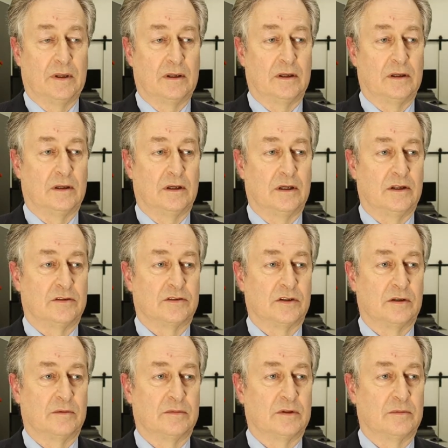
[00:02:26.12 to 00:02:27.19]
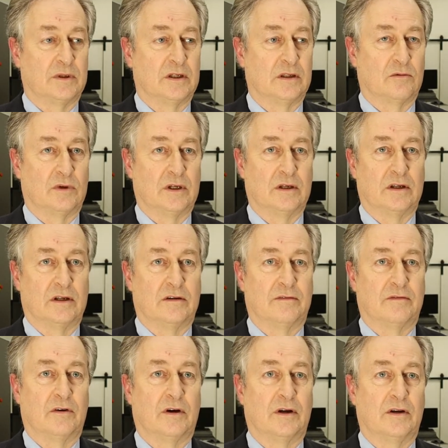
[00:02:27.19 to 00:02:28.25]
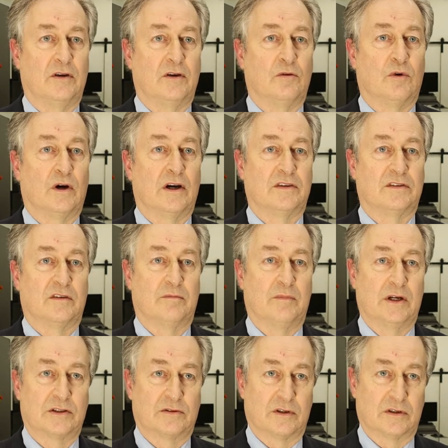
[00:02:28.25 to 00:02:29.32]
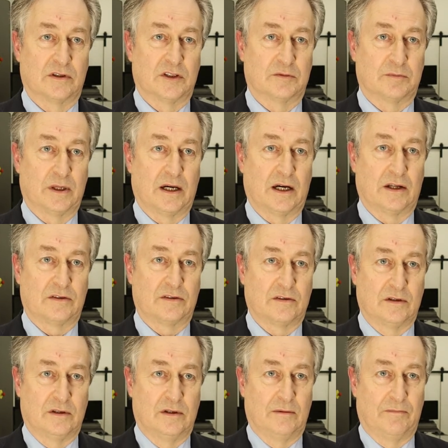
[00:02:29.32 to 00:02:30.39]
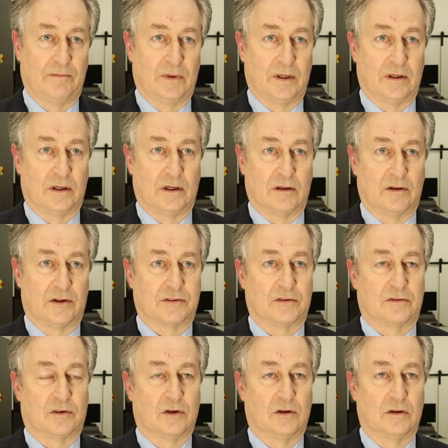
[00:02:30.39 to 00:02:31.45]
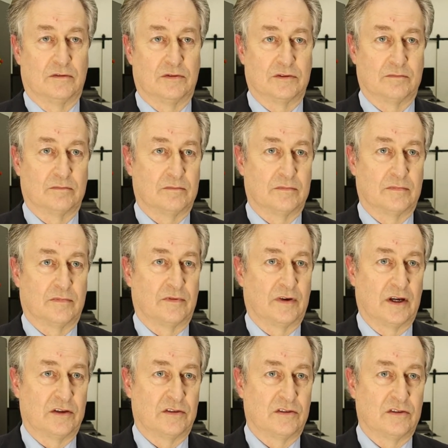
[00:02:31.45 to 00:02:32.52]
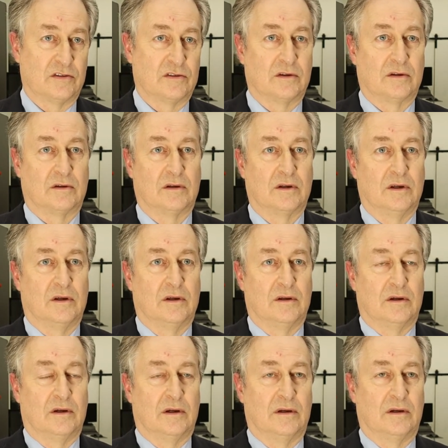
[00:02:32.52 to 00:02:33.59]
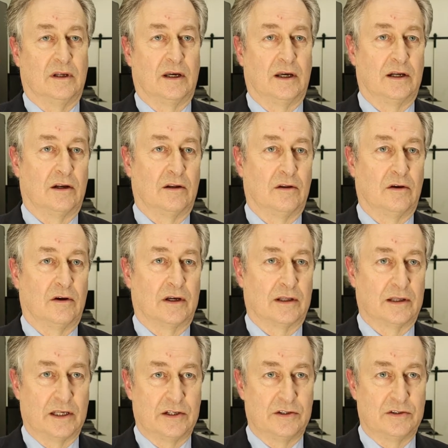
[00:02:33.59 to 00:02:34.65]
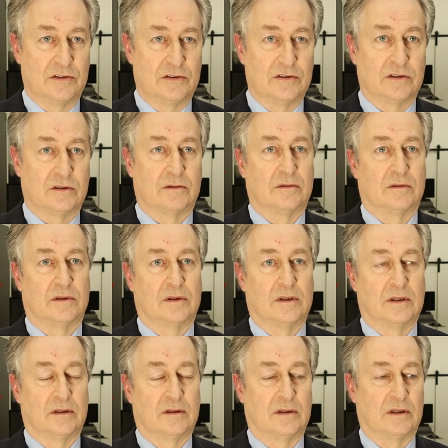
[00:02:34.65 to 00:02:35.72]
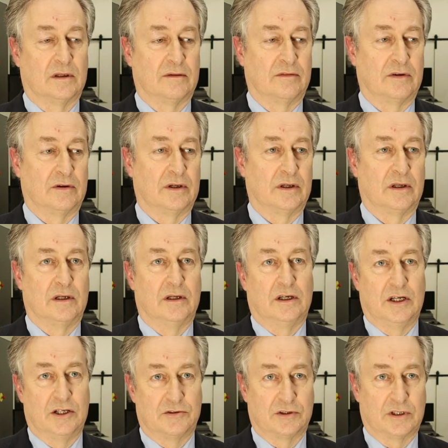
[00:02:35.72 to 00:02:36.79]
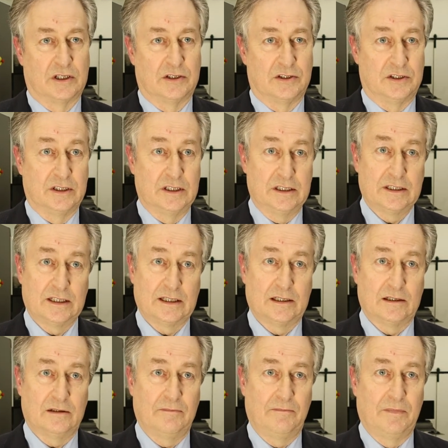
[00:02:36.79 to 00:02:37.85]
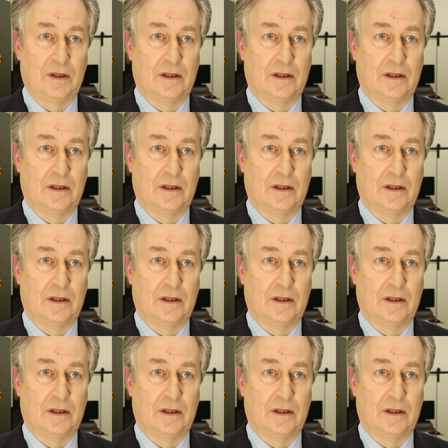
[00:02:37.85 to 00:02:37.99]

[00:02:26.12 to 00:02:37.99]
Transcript: It seemed to me that we needed to find new ways of measuring these parts. Lots of curves, faces and underlying ledges and very intricate detail.